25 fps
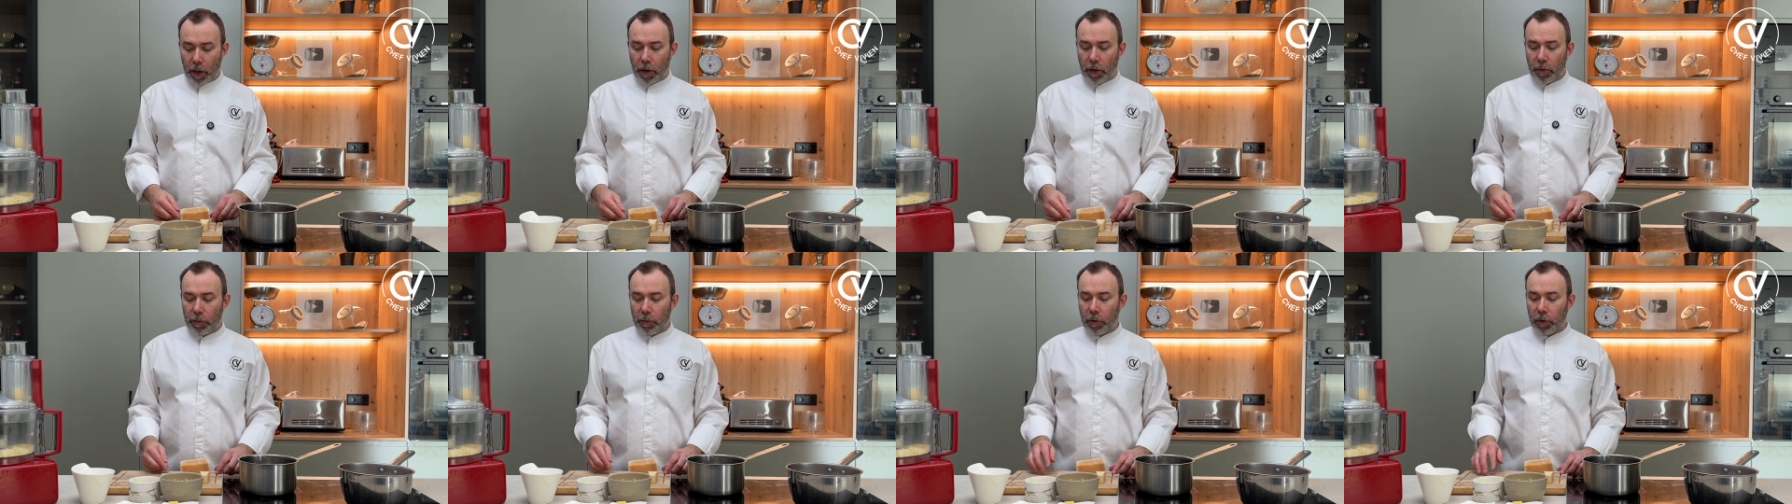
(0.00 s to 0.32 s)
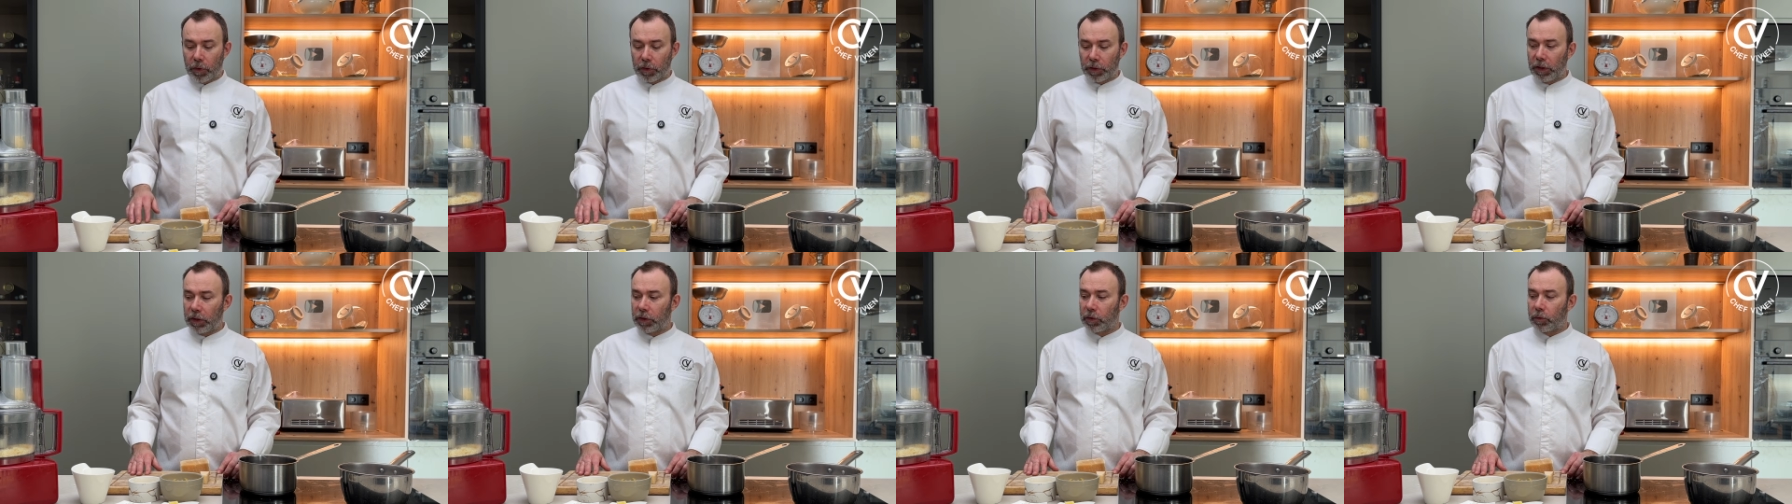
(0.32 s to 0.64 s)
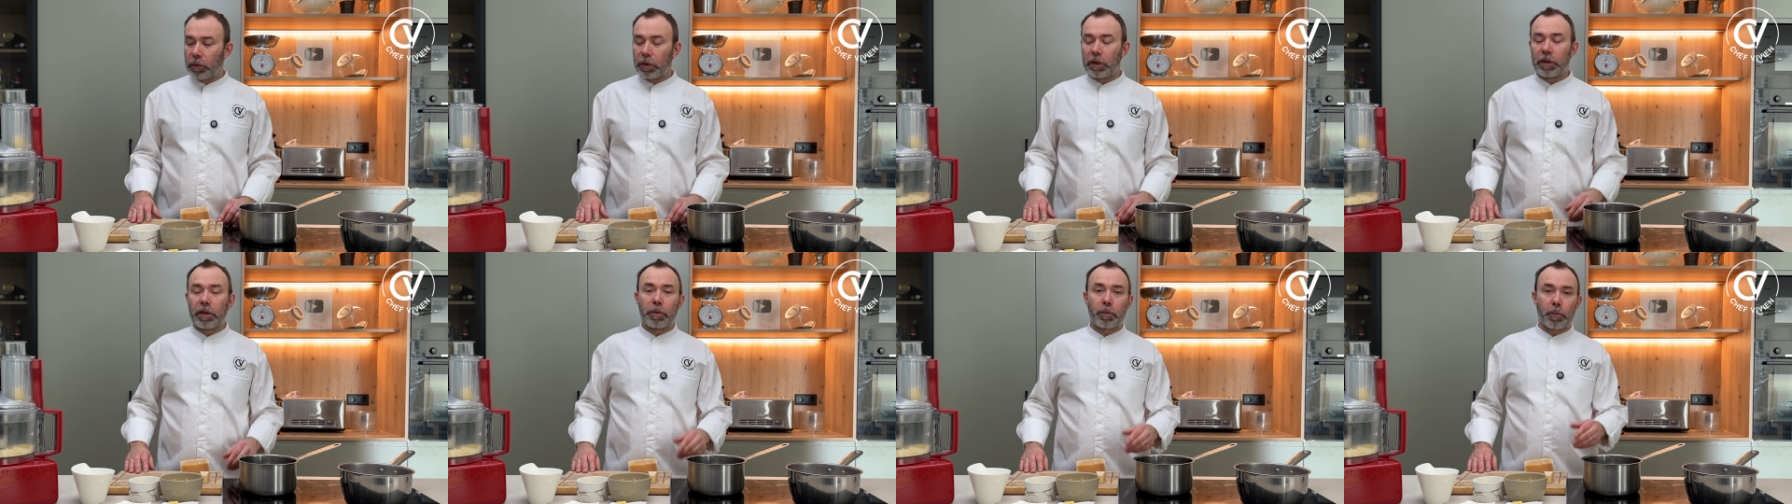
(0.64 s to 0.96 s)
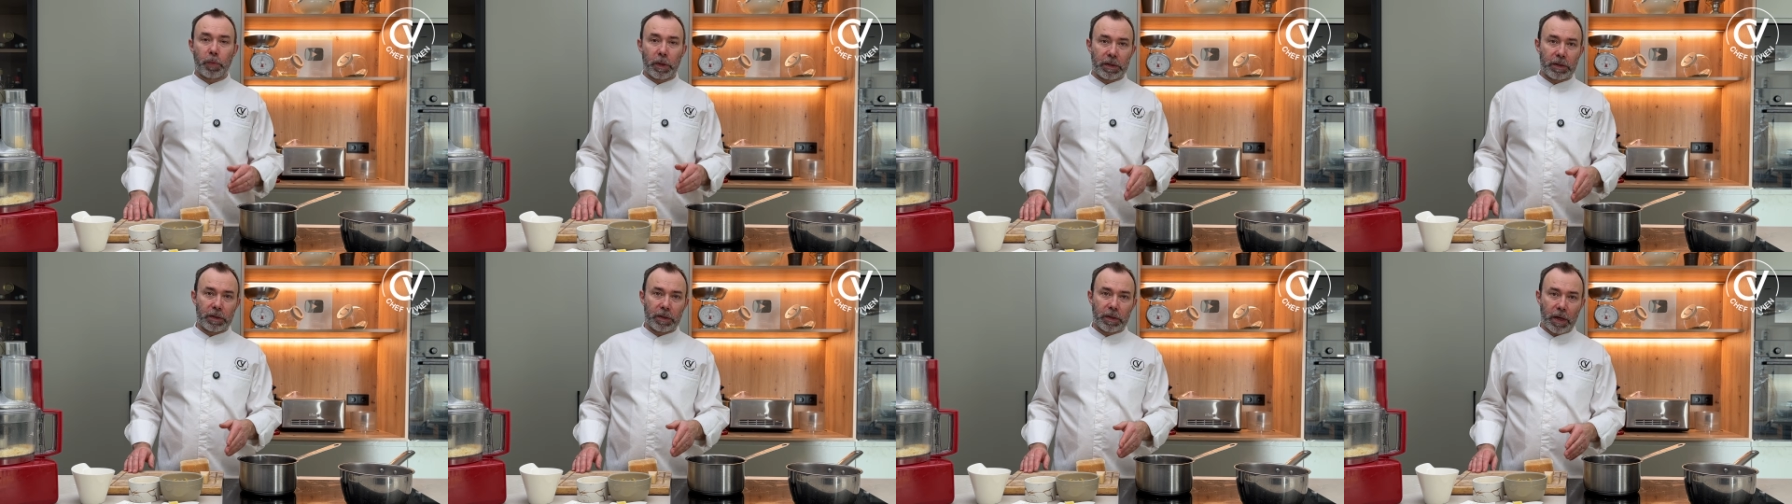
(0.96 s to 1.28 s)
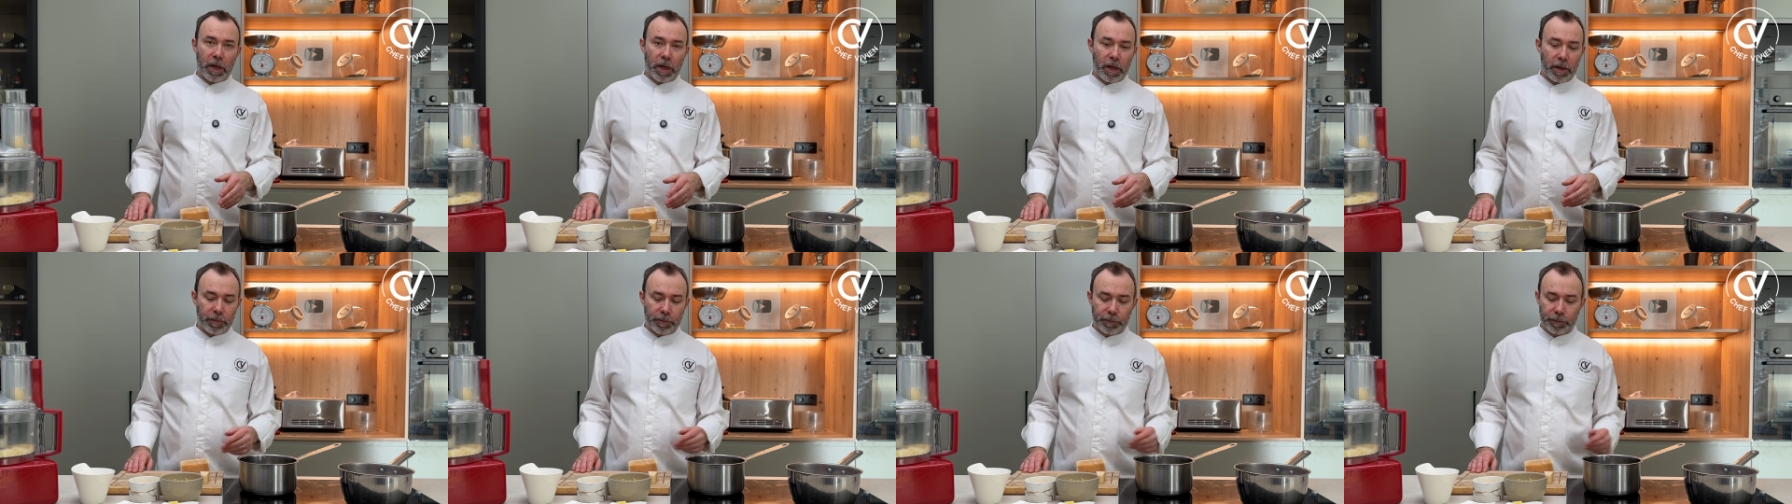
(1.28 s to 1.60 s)
For this we need
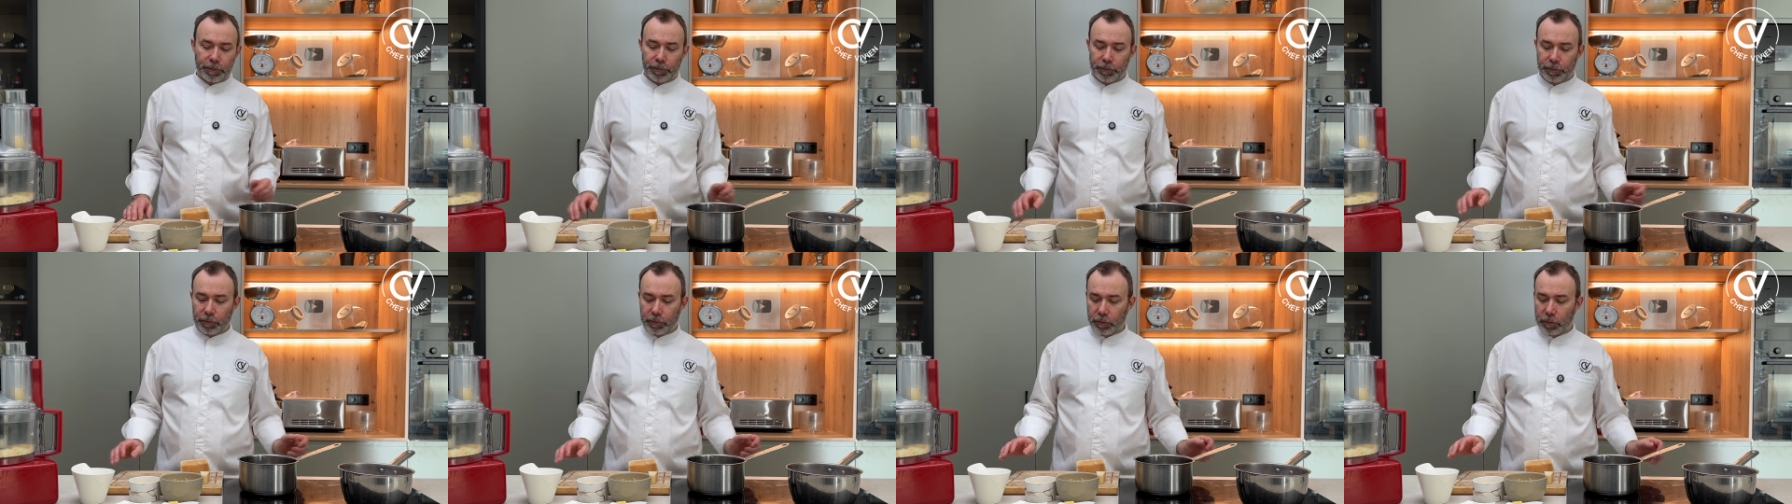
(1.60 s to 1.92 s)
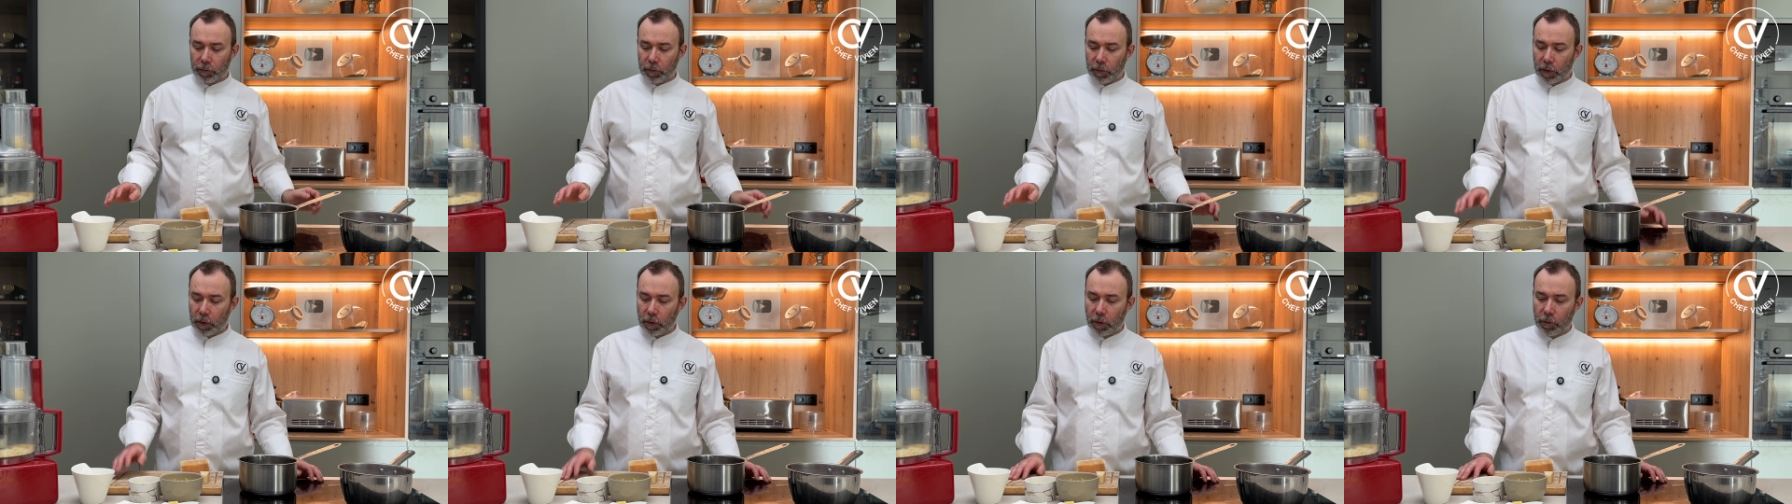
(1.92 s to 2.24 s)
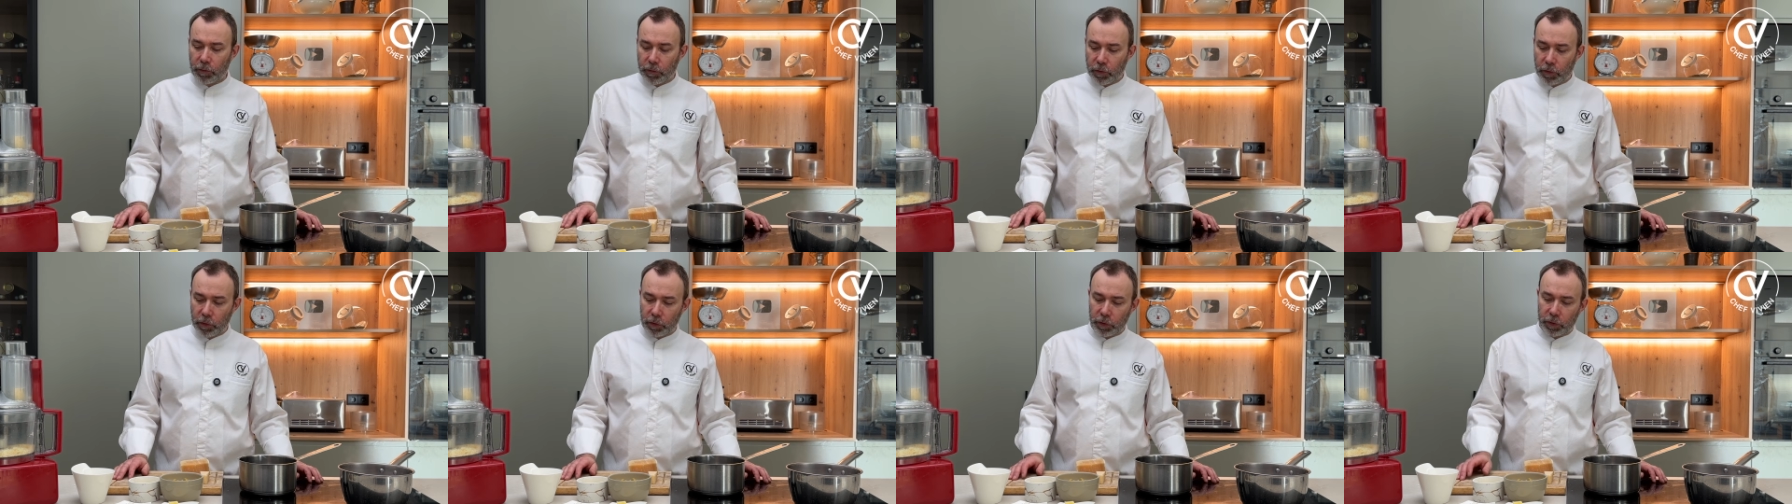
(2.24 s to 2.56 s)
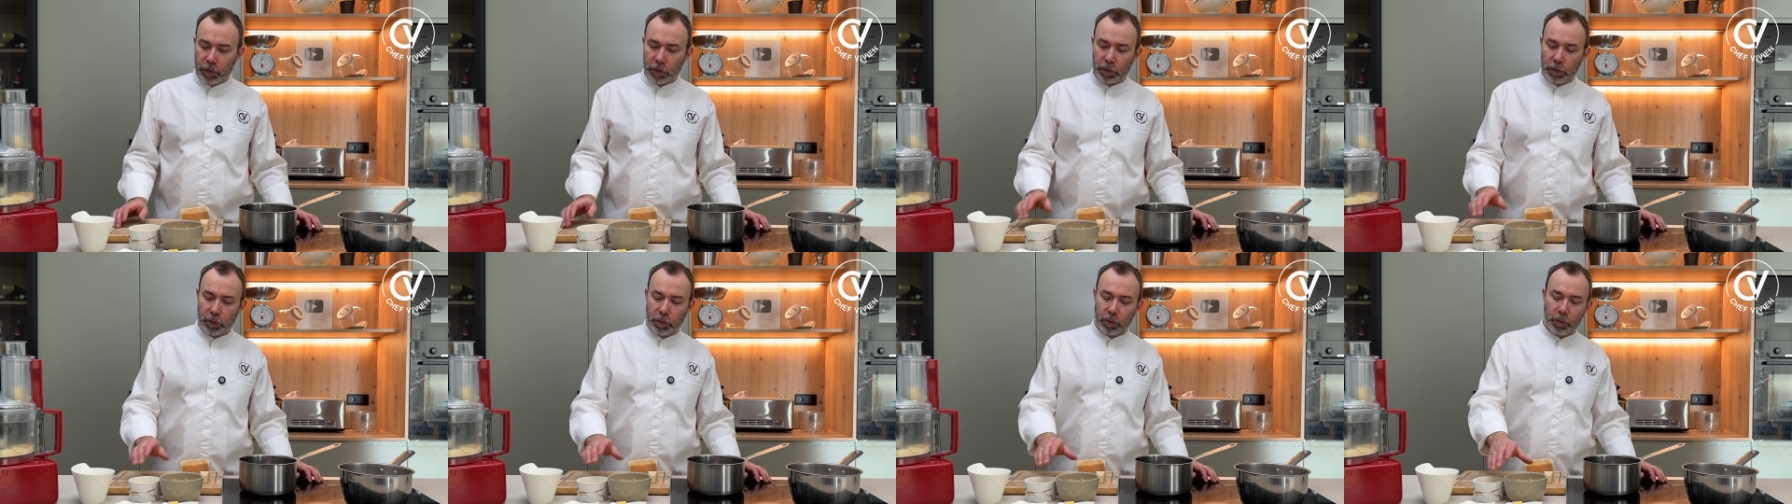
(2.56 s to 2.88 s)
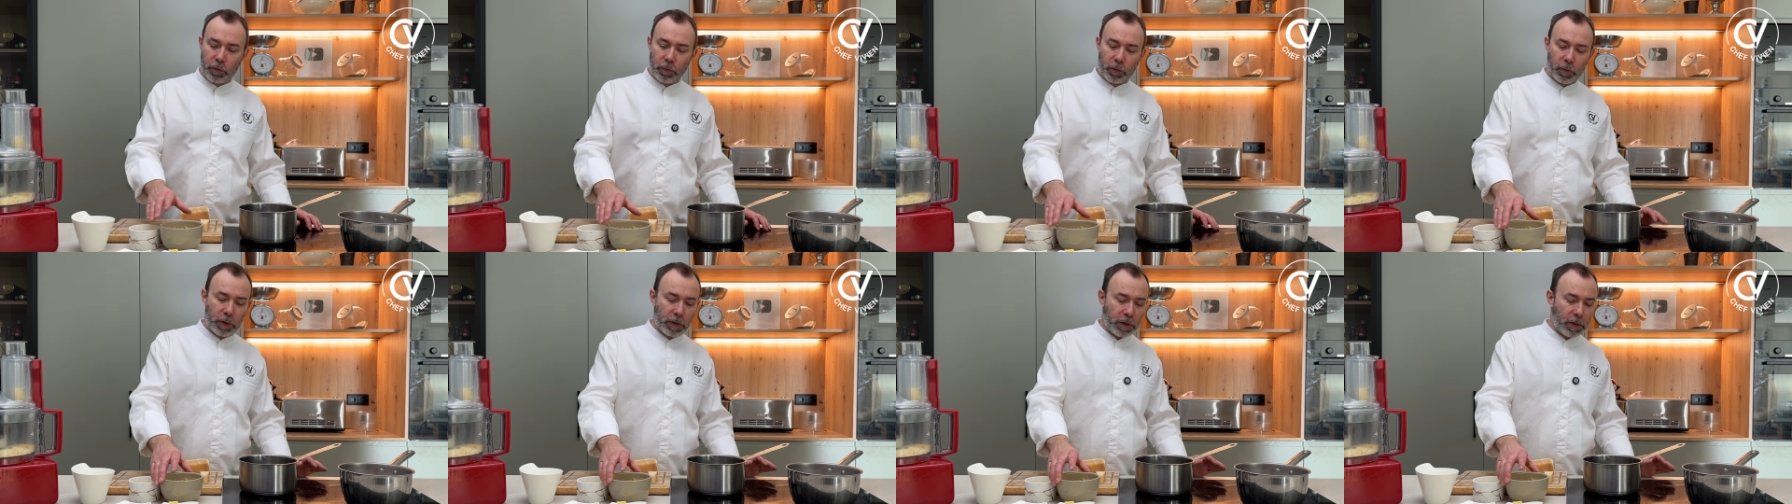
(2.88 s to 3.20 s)
pasta, of course.
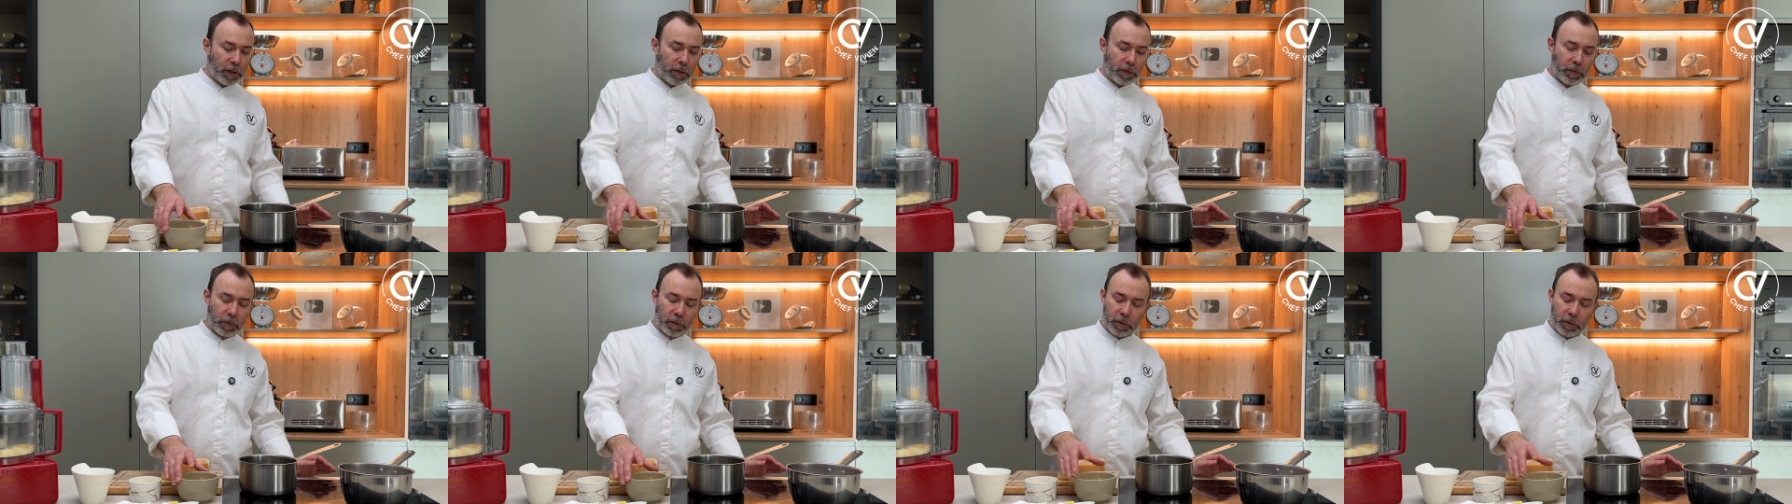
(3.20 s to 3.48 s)
We need